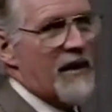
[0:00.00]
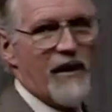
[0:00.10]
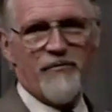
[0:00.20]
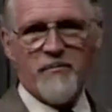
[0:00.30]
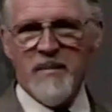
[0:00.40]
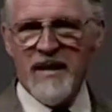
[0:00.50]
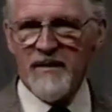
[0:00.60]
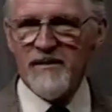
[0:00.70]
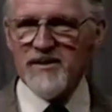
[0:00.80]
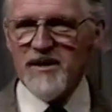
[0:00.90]

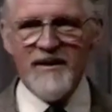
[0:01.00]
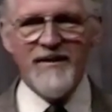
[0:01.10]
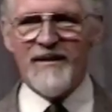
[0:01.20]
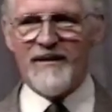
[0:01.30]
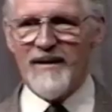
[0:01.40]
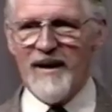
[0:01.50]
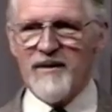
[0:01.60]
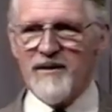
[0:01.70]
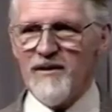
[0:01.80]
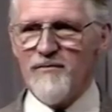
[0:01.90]
turning
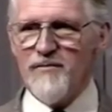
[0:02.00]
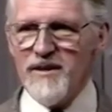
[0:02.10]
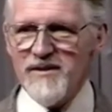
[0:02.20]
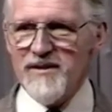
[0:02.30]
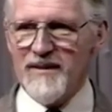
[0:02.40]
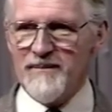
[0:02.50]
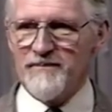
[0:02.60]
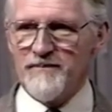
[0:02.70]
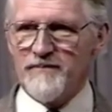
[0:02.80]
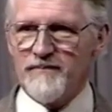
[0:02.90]
and converting.
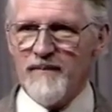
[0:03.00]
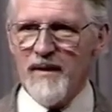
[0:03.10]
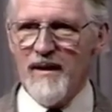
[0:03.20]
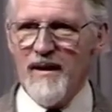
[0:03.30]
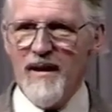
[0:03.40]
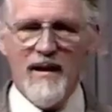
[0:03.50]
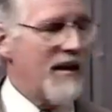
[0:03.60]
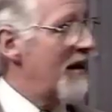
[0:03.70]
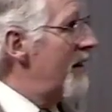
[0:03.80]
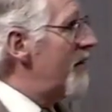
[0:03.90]

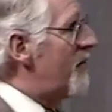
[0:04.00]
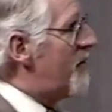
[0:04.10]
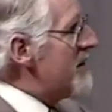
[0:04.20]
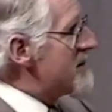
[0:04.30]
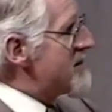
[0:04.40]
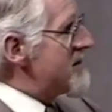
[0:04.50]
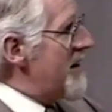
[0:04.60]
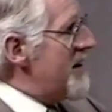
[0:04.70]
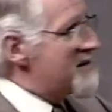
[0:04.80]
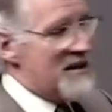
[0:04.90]
This
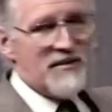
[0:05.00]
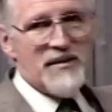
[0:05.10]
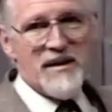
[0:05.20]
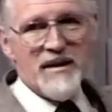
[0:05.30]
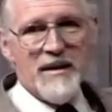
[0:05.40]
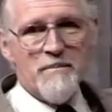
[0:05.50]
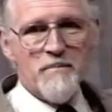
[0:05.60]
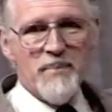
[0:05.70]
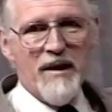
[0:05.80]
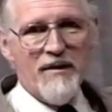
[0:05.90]
is in the
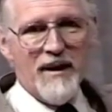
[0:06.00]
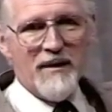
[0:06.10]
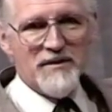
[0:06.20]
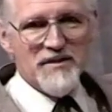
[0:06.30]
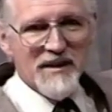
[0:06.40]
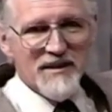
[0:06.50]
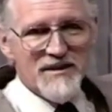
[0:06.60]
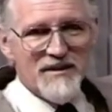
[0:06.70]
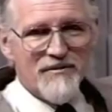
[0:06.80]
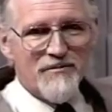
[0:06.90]

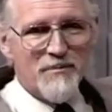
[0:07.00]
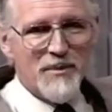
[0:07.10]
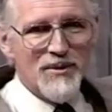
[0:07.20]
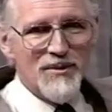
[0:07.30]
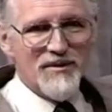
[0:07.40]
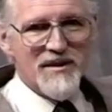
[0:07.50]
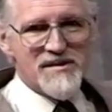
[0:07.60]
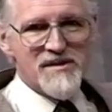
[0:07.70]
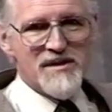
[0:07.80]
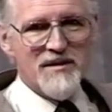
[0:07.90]
indicative mood,
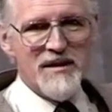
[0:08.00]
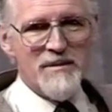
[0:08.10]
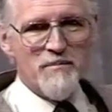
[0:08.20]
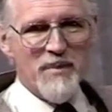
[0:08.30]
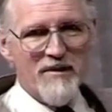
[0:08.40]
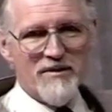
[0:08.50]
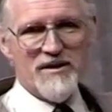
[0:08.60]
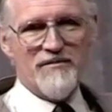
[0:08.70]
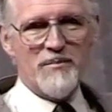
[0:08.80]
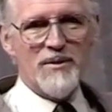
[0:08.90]
this is in the
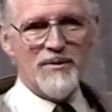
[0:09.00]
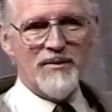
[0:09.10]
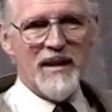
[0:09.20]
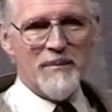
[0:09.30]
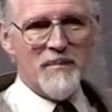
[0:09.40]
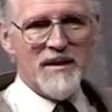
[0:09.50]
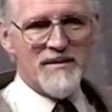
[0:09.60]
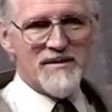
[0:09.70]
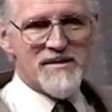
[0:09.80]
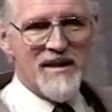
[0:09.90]
imperative mood. That
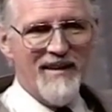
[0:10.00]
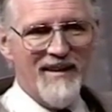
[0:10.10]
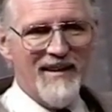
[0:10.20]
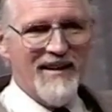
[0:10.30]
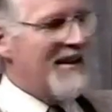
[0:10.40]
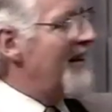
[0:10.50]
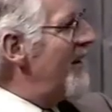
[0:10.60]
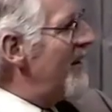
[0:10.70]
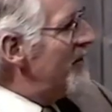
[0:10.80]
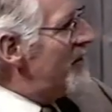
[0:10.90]
means
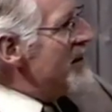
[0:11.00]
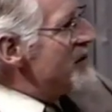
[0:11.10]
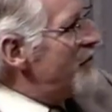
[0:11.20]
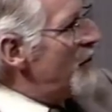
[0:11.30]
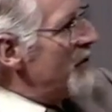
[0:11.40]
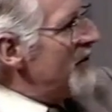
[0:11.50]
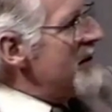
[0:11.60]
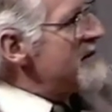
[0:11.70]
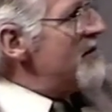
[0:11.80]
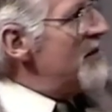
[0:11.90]
these four
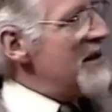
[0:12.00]
things in